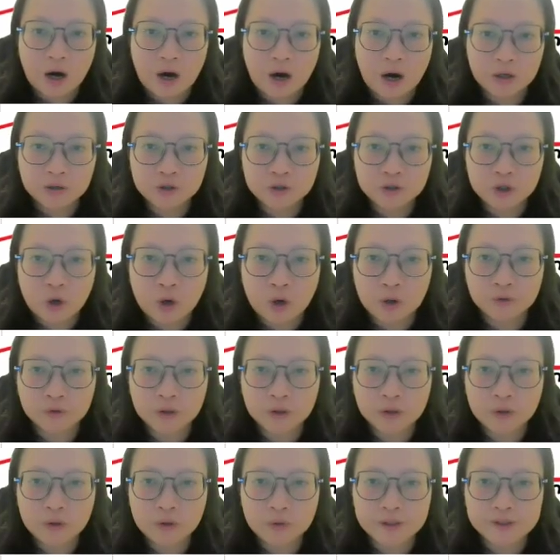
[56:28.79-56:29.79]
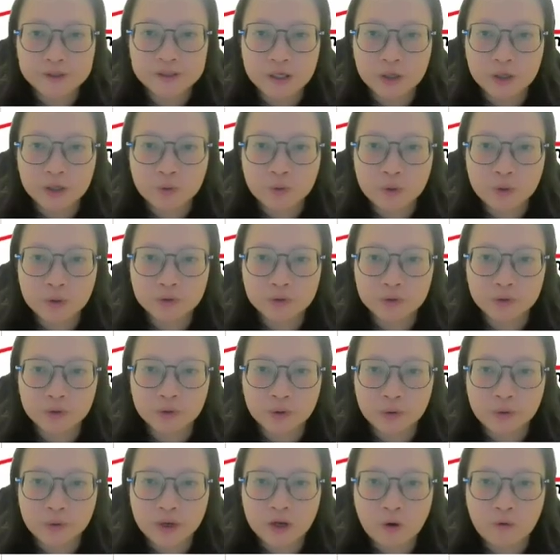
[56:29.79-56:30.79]
R total is equal
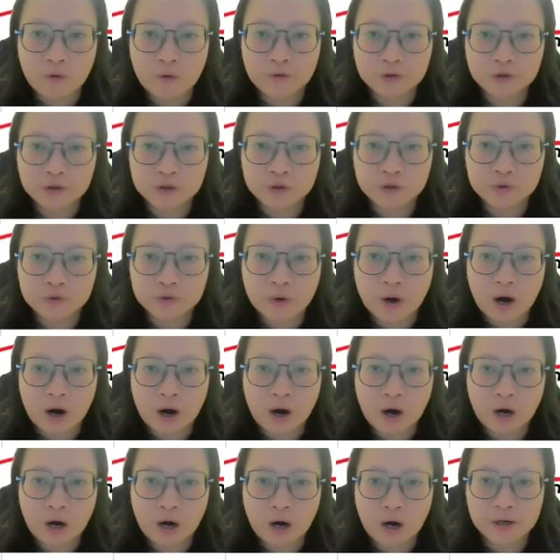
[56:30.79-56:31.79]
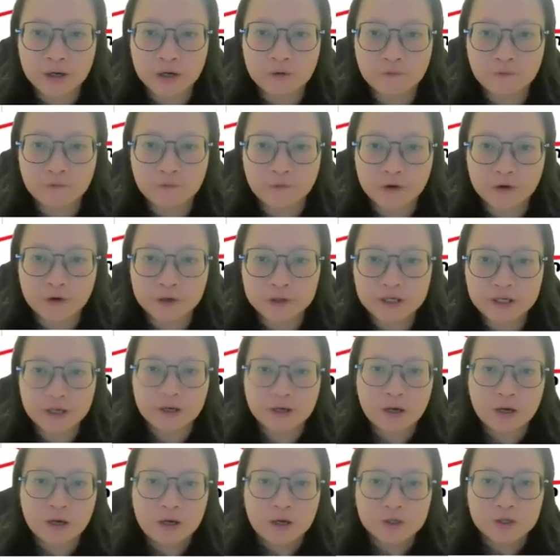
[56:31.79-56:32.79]
to 3 over 2R,
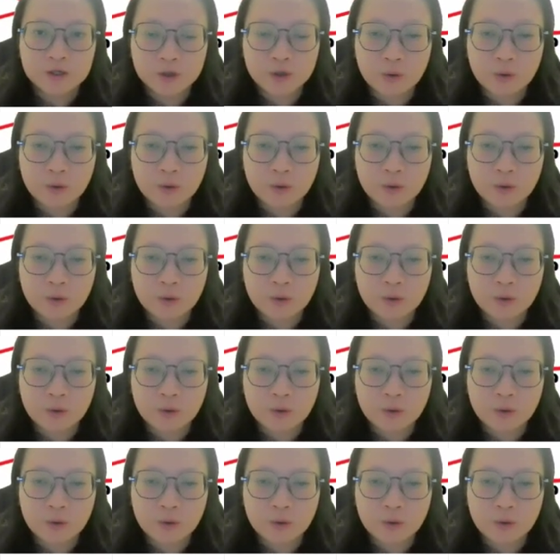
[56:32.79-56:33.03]
invert it.